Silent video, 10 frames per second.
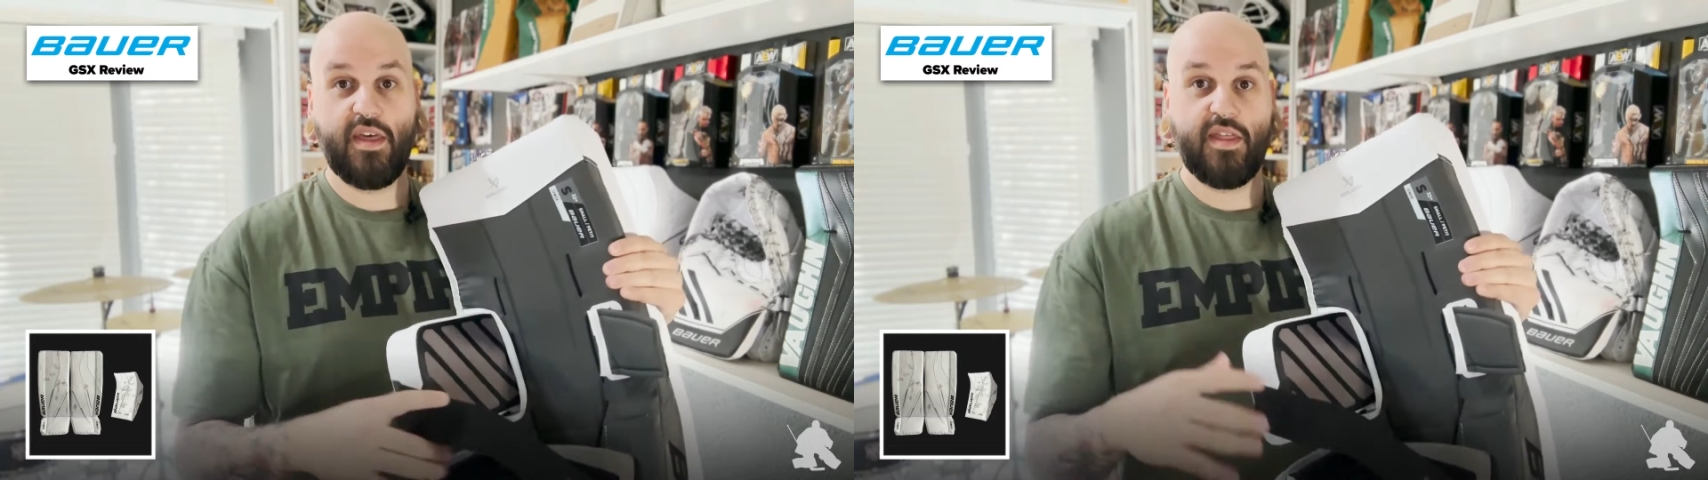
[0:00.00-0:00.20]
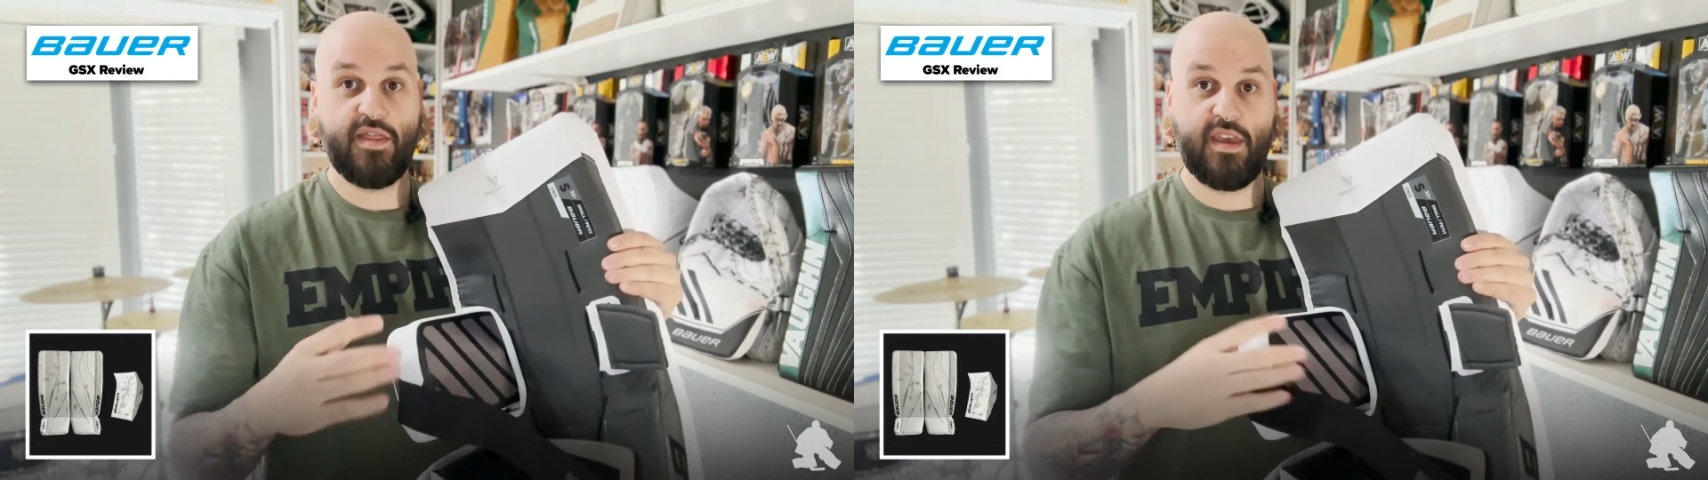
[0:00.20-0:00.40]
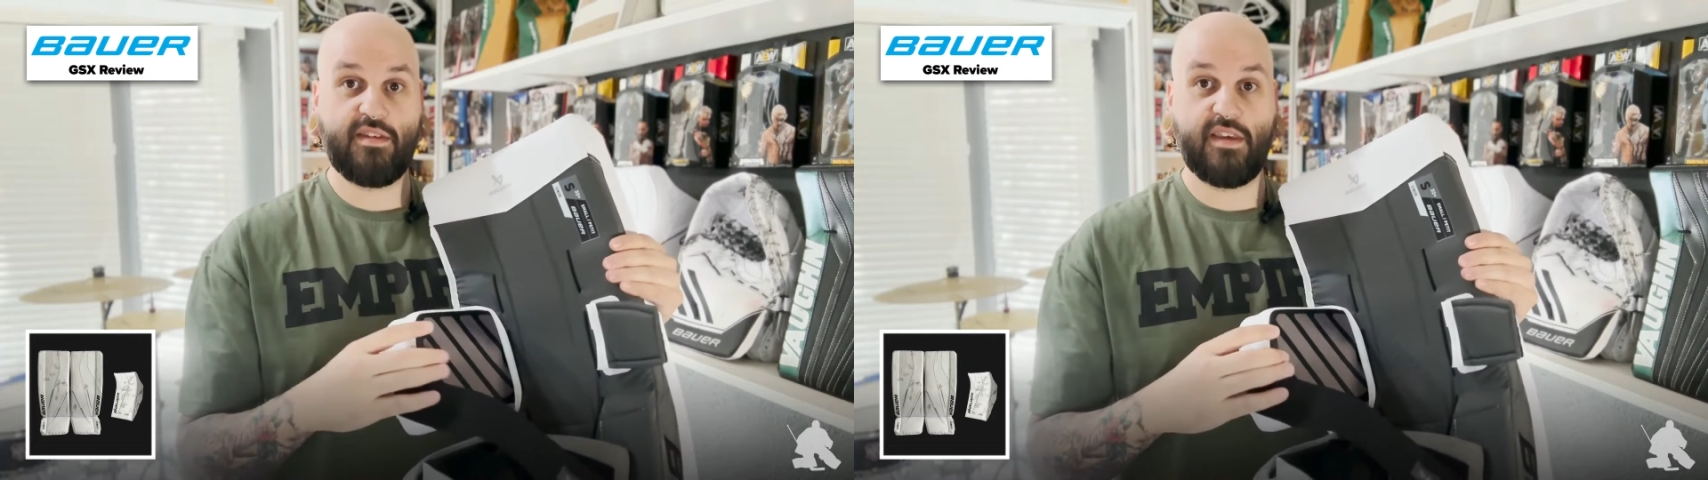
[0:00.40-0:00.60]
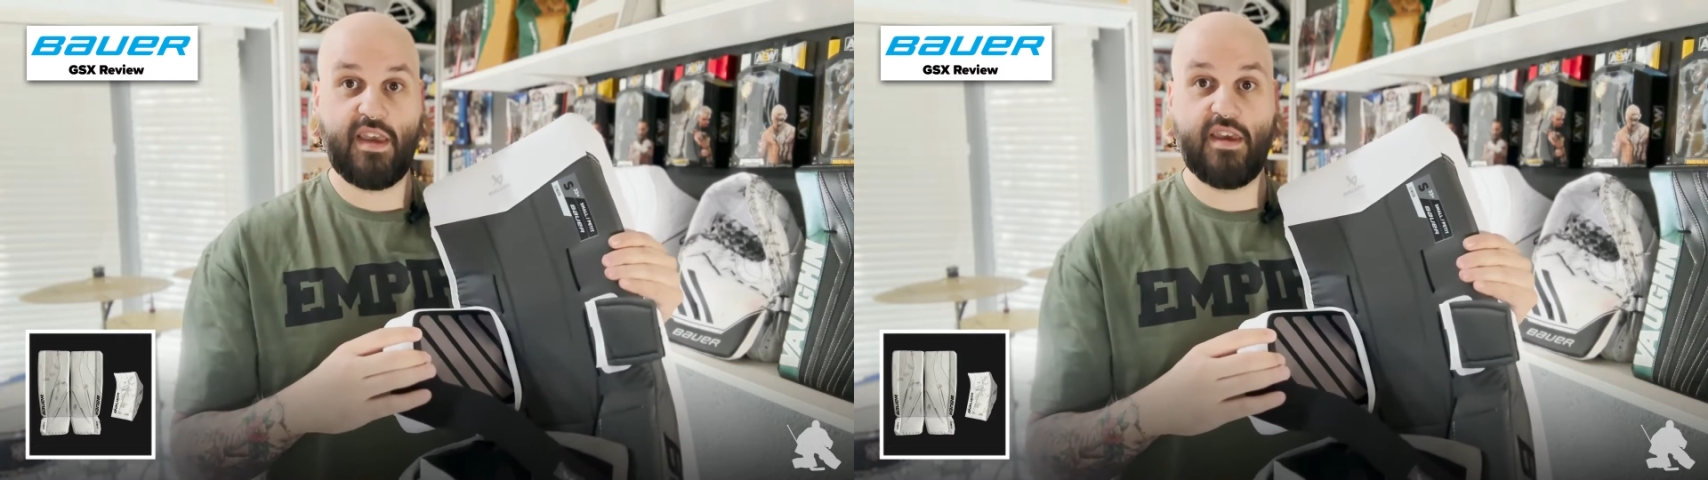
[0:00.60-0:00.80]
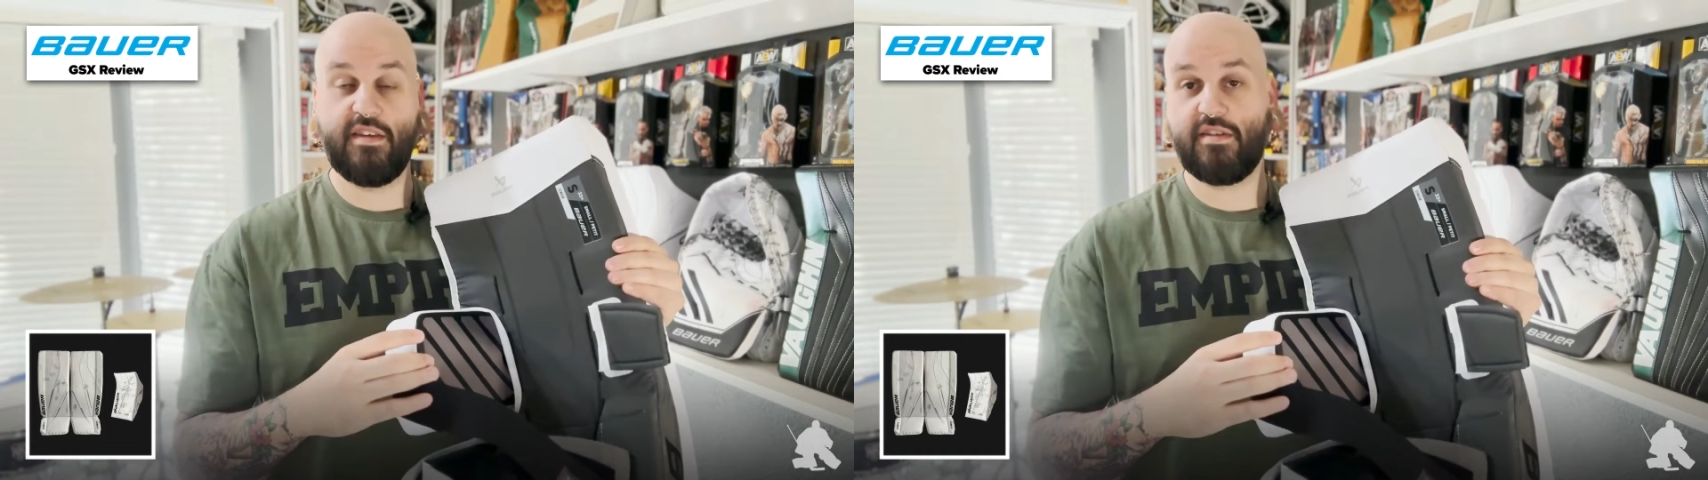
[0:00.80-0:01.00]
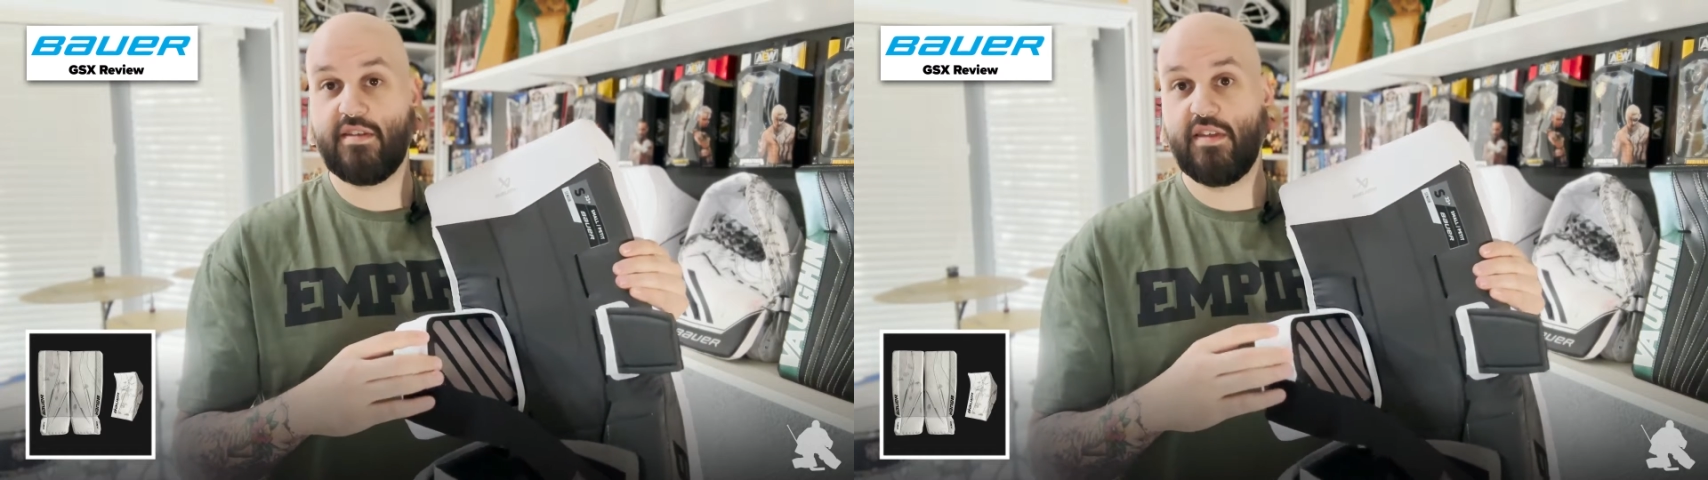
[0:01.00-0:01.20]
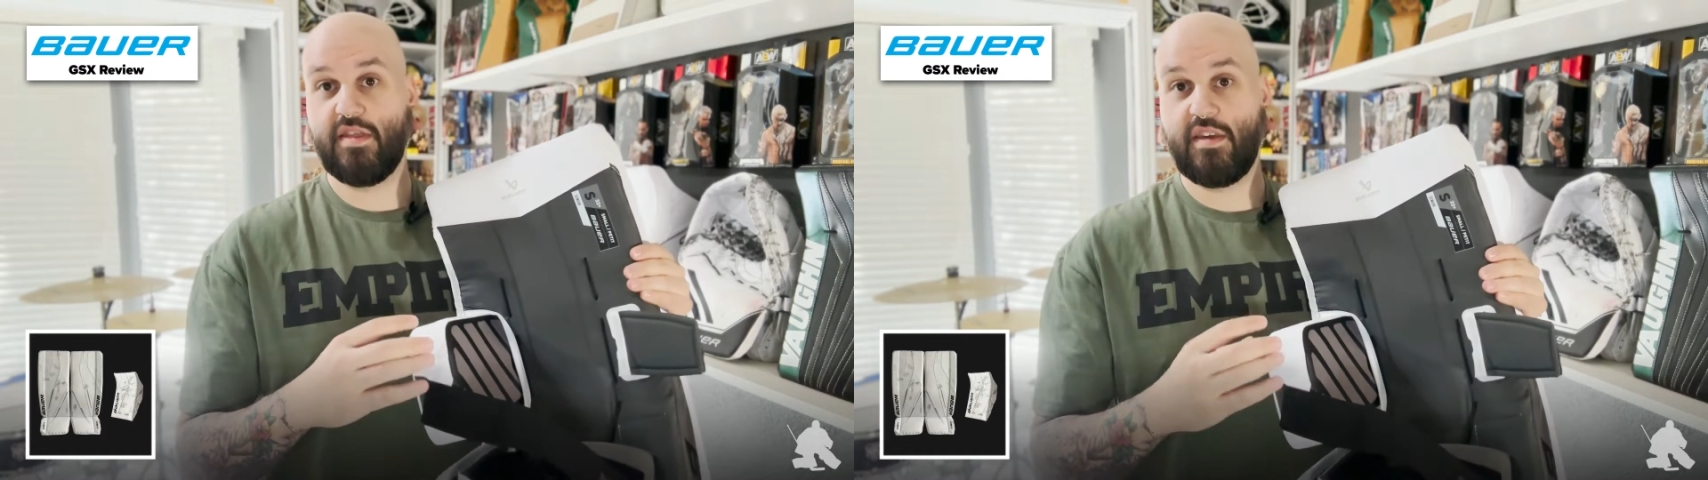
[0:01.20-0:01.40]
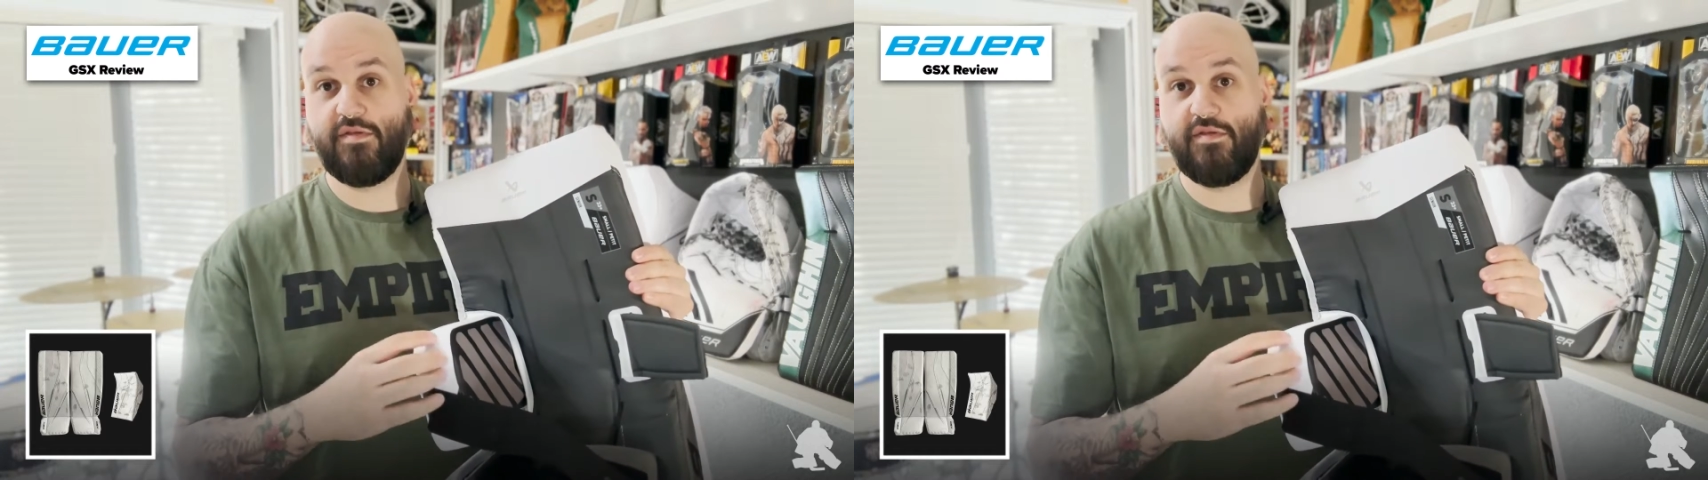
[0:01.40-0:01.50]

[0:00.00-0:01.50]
this is the